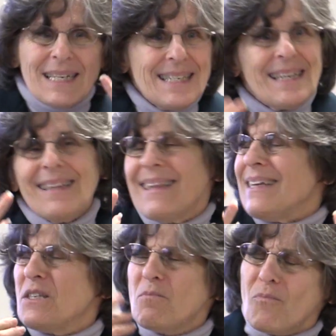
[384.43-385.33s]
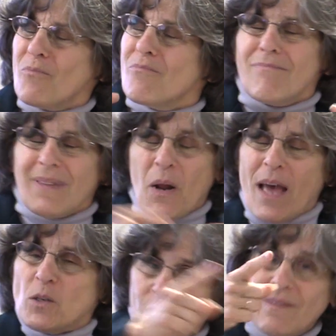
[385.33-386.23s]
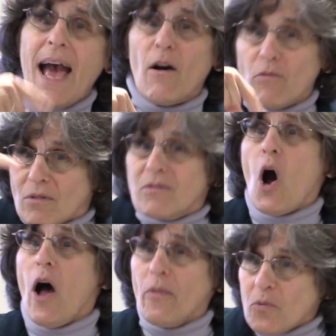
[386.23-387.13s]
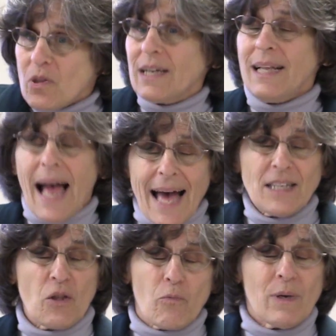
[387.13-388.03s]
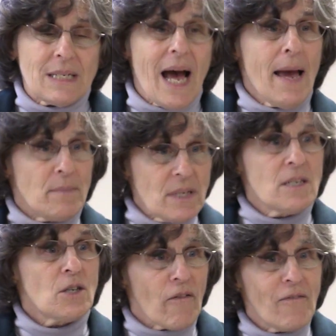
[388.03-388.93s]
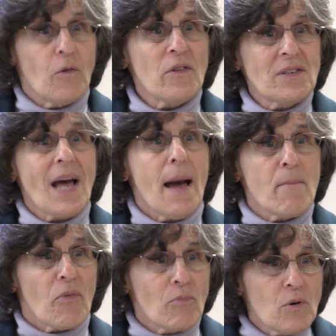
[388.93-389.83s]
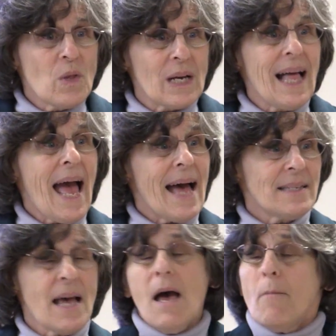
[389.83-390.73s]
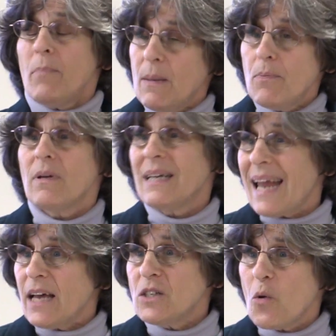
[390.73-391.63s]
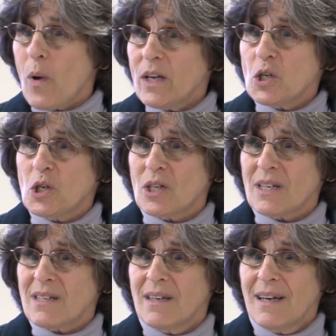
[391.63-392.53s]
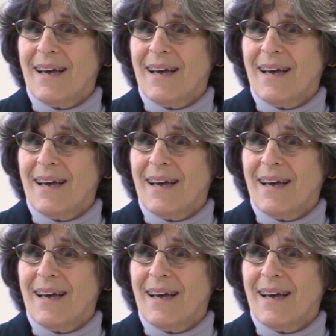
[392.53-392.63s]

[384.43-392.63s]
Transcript: is it that's, as we've now gone through the class 3 times, this is our 4th time through the class, people can ask questions.